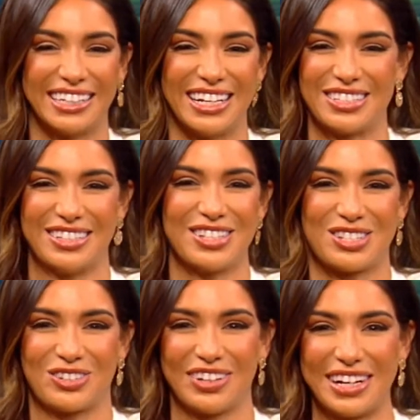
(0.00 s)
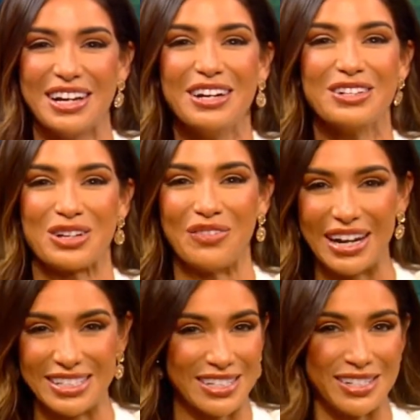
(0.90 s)
get to this story. So
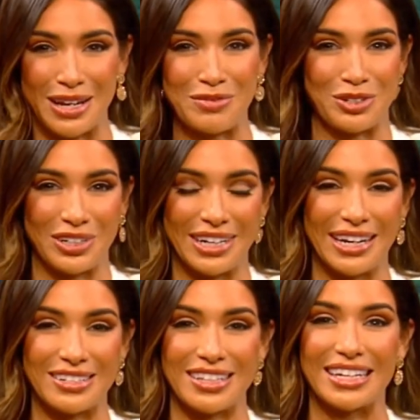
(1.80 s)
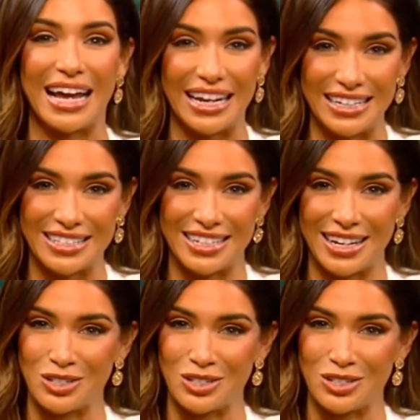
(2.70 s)
Mike says the temps are going to get into the 90s today.